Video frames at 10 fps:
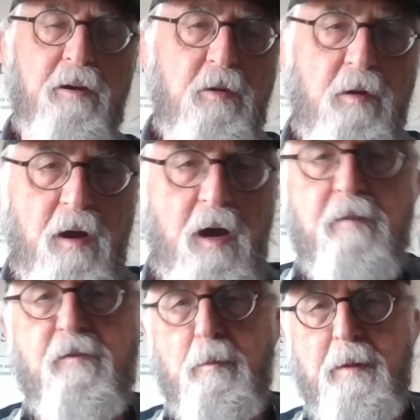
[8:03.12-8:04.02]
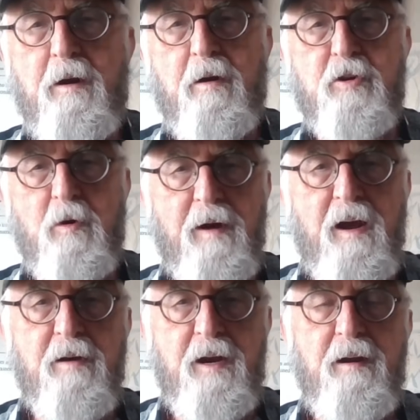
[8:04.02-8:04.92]
into an unfamiliar
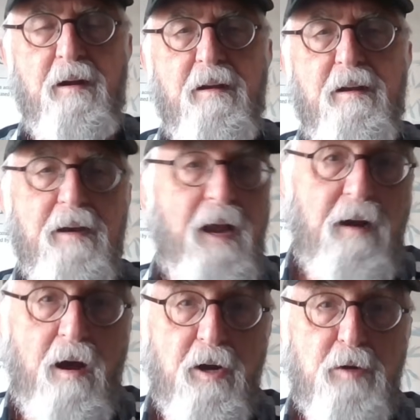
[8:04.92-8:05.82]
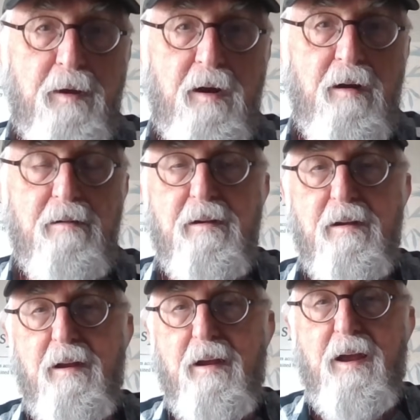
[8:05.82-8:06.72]
surrounding, like a hospital,
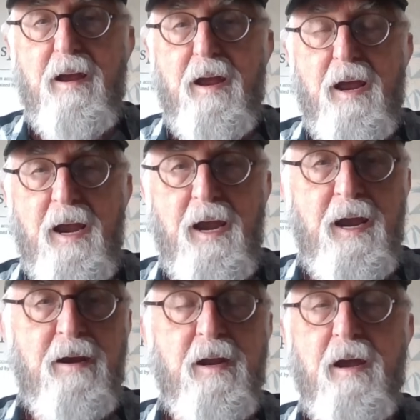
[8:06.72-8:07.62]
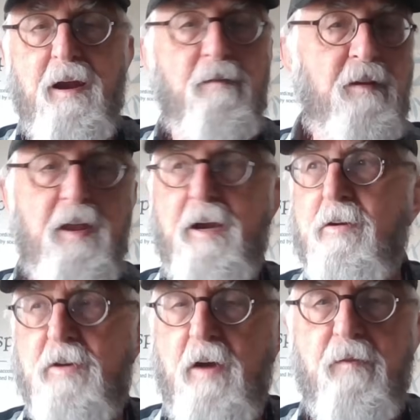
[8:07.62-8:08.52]
and everything
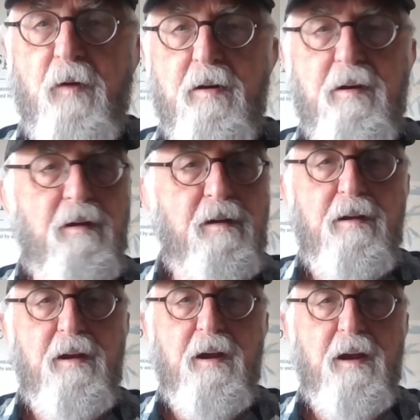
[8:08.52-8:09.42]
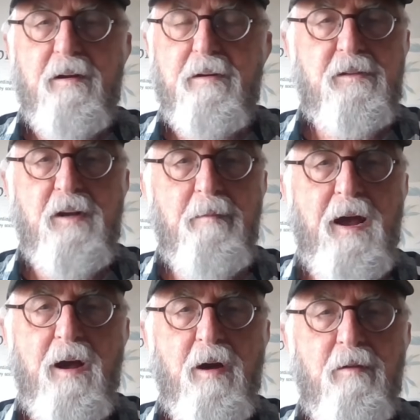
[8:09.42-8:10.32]
is different,
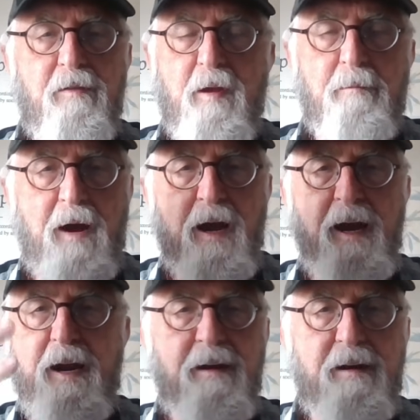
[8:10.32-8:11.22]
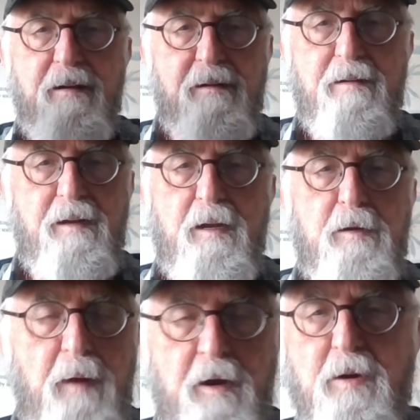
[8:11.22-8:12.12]
somehow the mind,
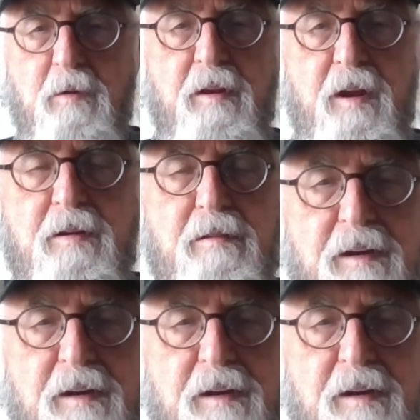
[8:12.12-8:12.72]
especially with this